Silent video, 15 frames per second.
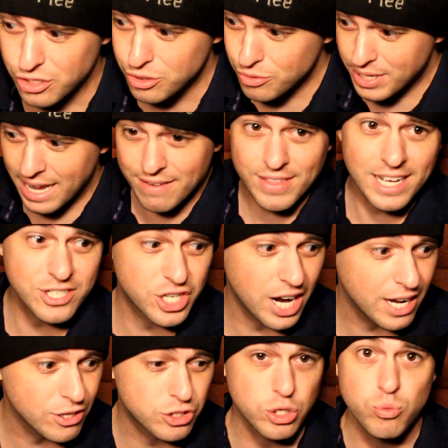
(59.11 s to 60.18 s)
So you gave that
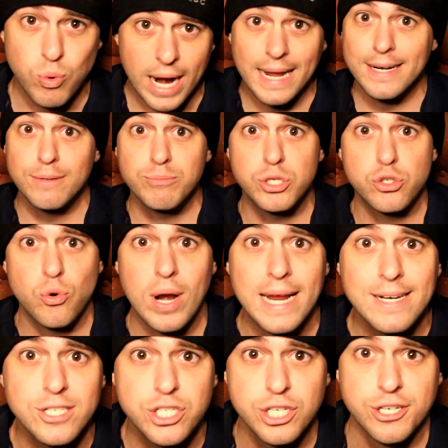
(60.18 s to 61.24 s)
child to random
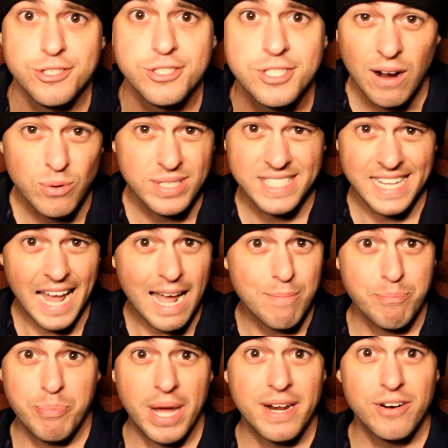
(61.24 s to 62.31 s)
strangers. How is
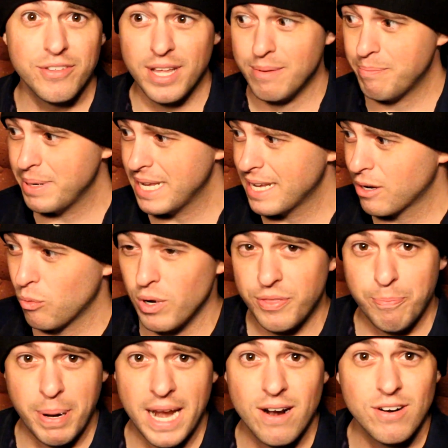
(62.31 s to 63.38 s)
that better than being
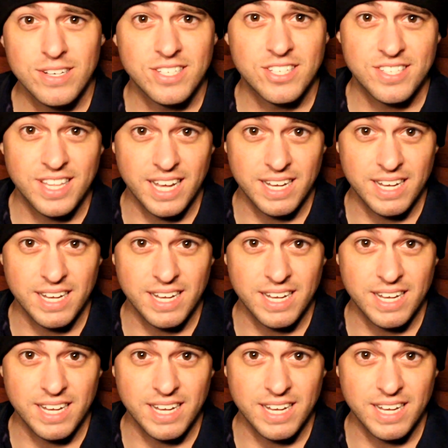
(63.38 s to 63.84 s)
with parents